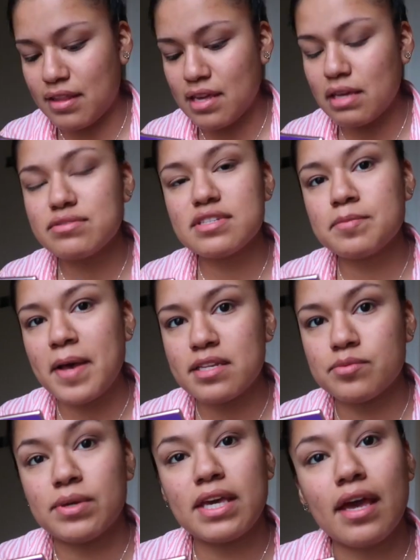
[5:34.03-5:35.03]
I think it was this
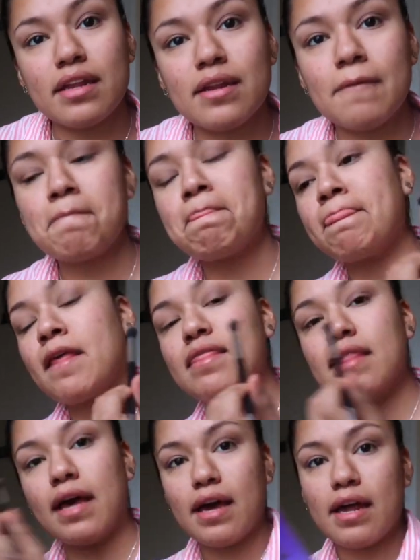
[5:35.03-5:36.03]
past weekend
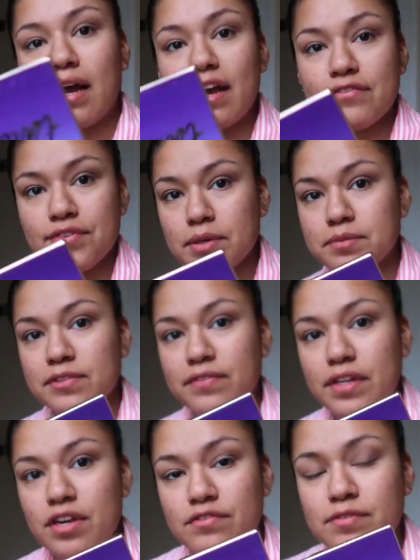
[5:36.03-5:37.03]
that I filmed a
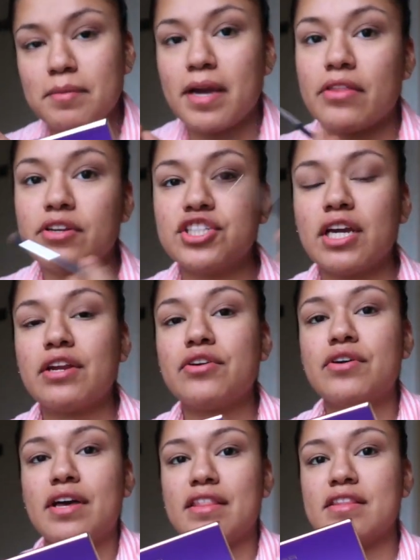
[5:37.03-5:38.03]
video for my other
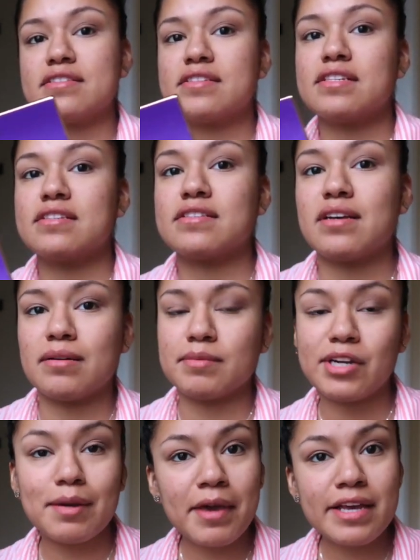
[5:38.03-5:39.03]
channel, and this is
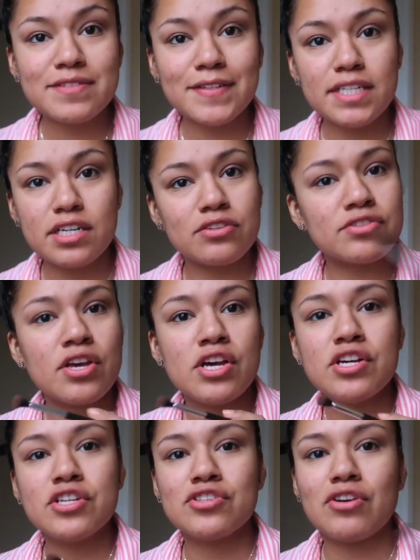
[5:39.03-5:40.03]
crime case videos.
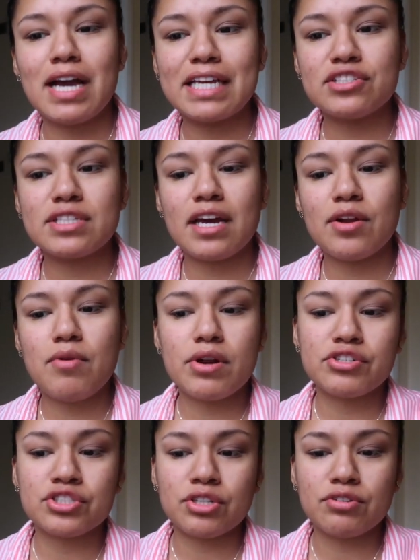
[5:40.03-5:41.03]
So I just kind of
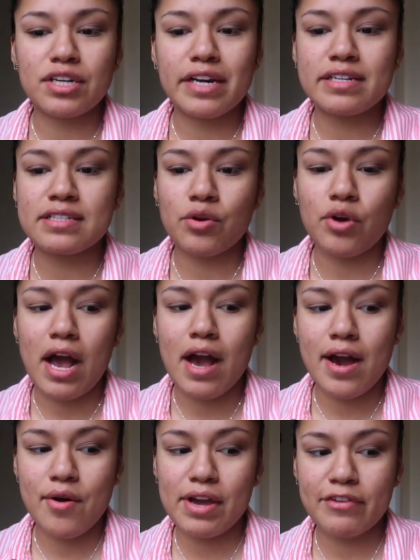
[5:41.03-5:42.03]
wanted to show you guys
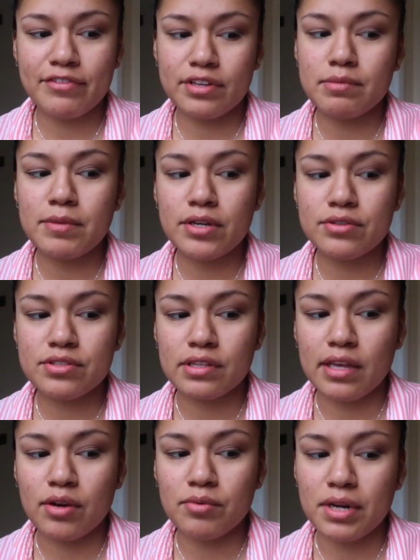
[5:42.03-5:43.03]
how I film those and
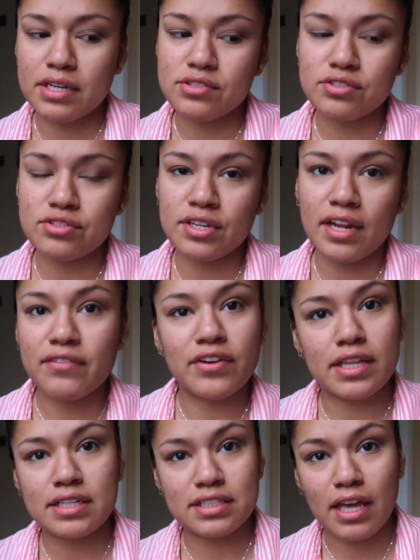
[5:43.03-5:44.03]
like what I do to get
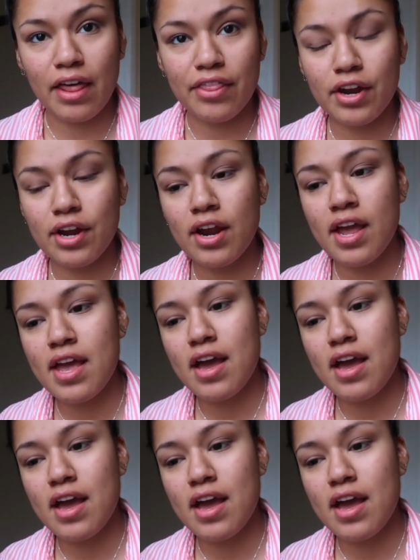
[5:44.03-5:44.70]
everything together.